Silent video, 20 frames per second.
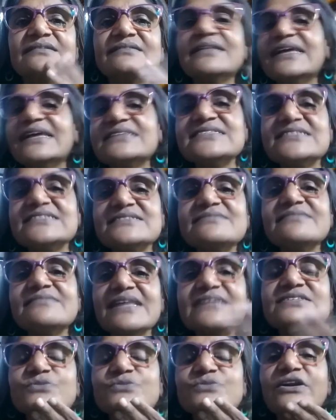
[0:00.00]
that's
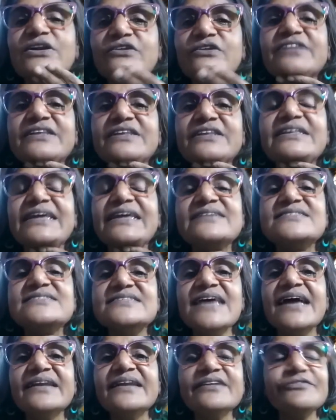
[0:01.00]
that's one of the things
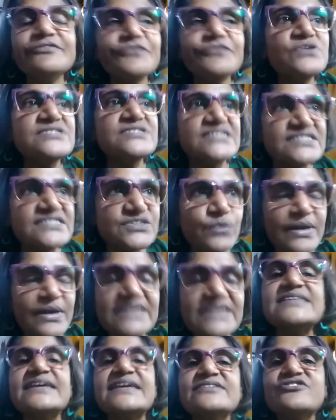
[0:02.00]
and of course it's quite
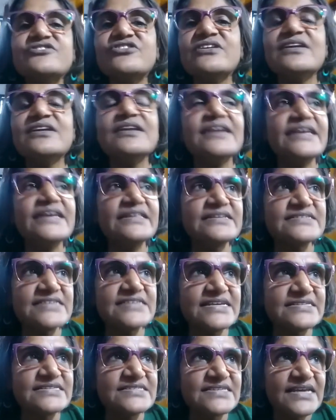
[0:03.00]
central in the
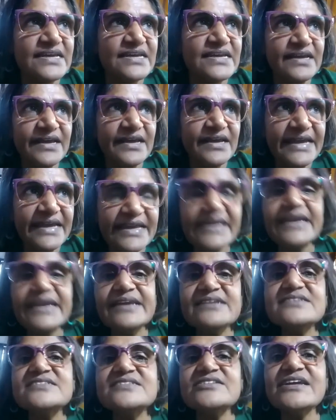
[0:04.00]
sense Idukki
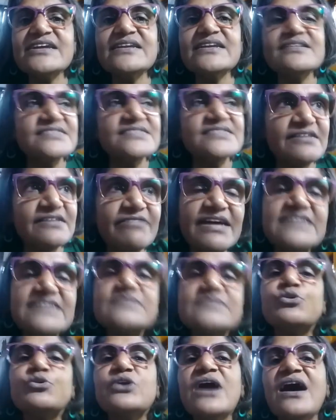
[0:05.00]
district itself has
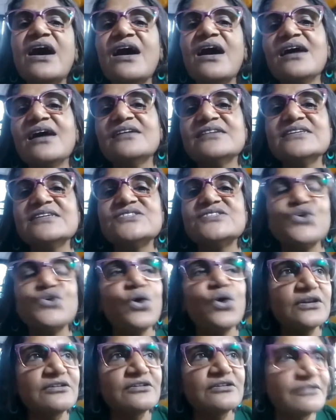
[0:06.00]
Munnar. it's
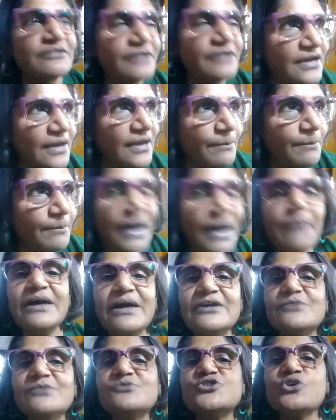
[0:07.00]
got
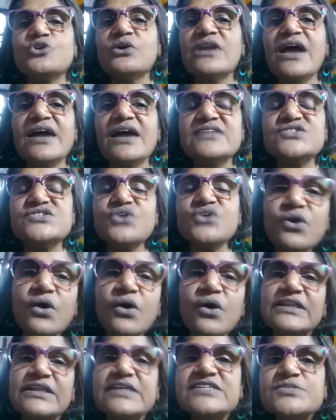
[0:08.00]
Pambadum Shola, it's got
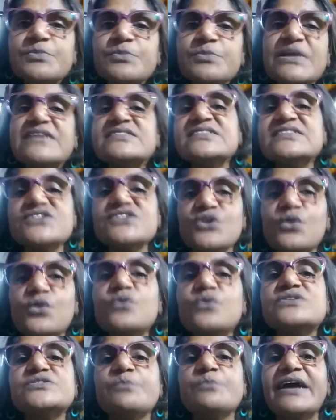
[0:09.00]
all these places
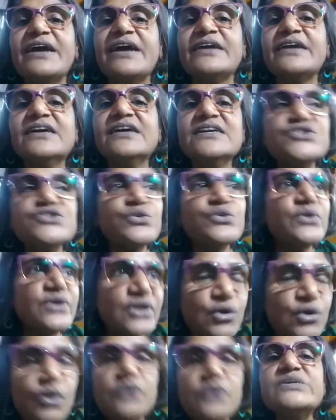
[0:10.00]
close by. So you
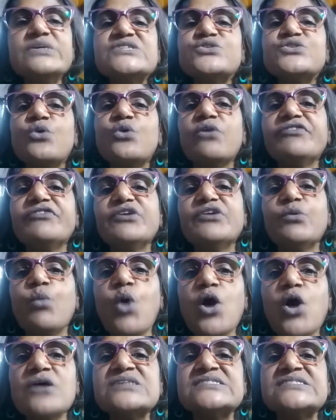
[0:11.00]
can always go for a
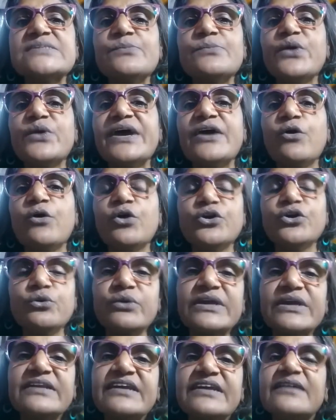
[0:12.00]
walk somewhere, or you
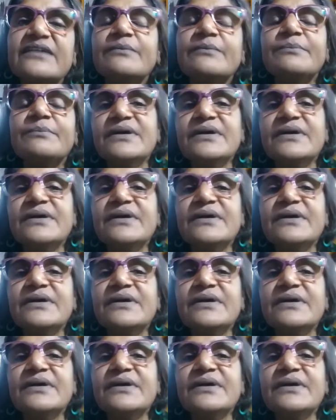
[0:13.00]
can take a